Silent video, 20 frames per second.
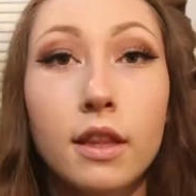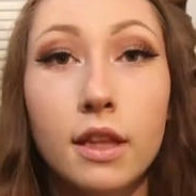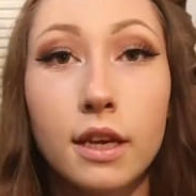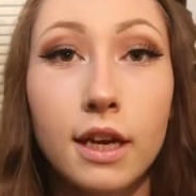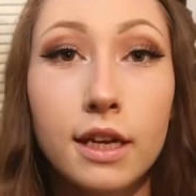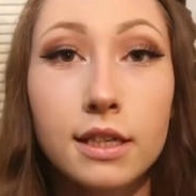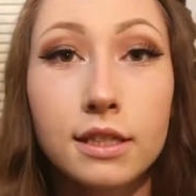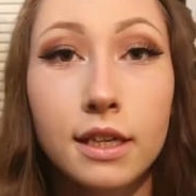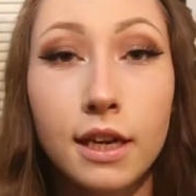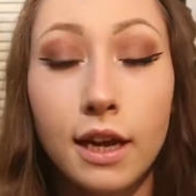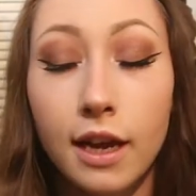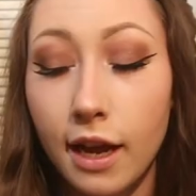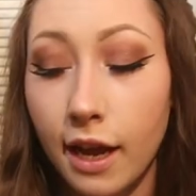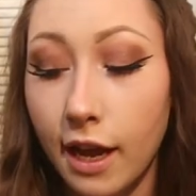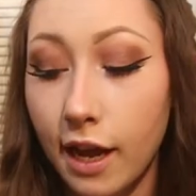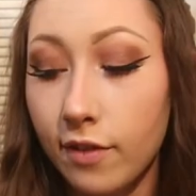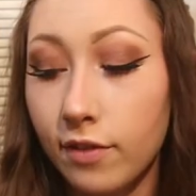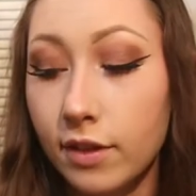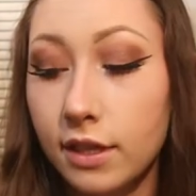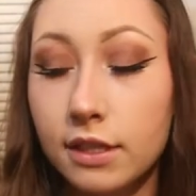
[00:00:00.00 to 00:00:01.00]
The next thing I
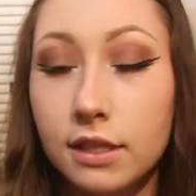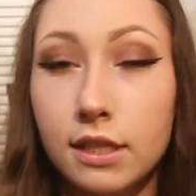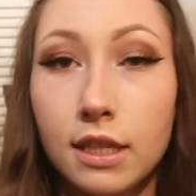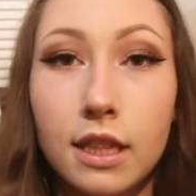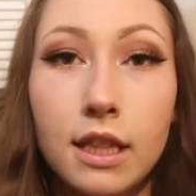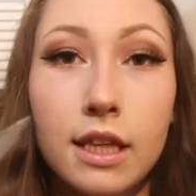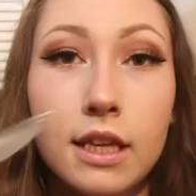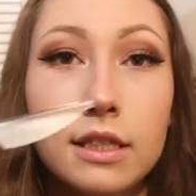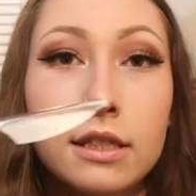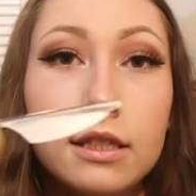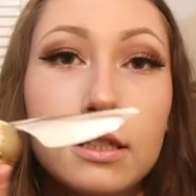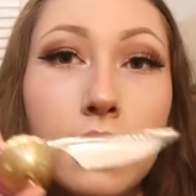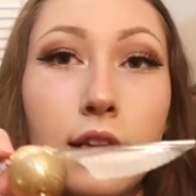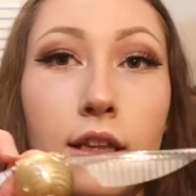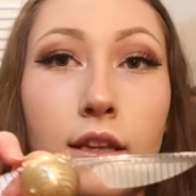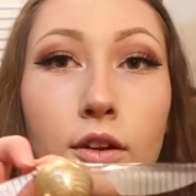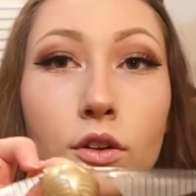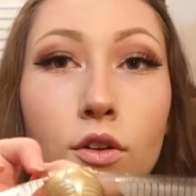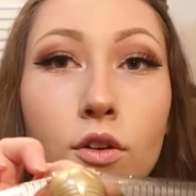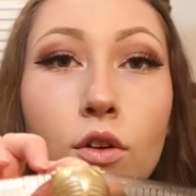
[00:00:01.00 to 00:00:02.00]
have is this
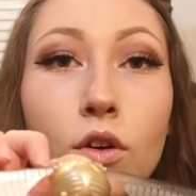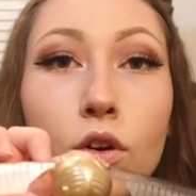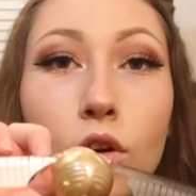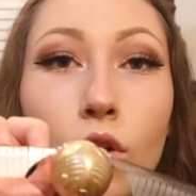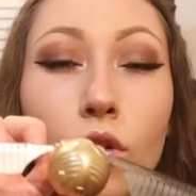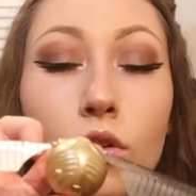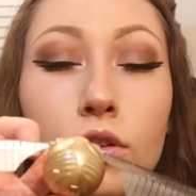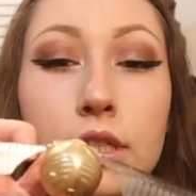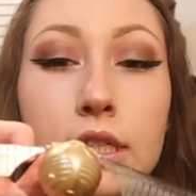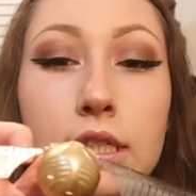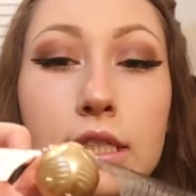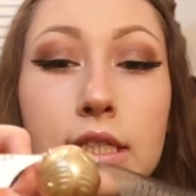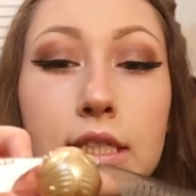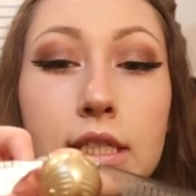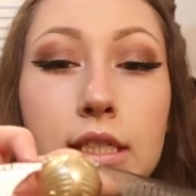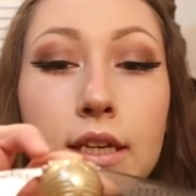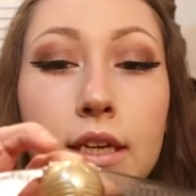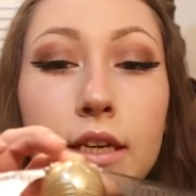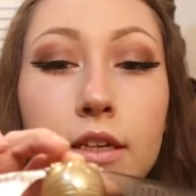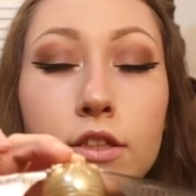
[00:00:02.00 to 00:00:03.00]
little golden
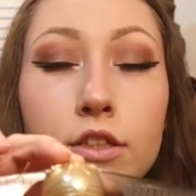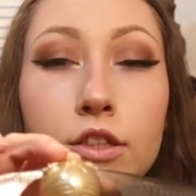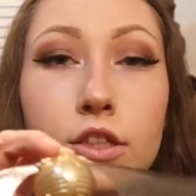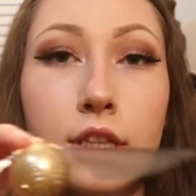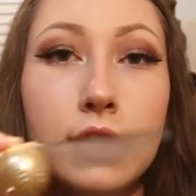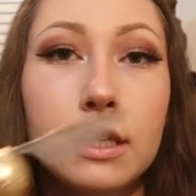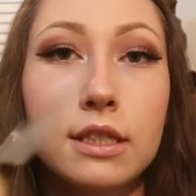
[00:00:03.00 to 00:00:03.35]
snitch.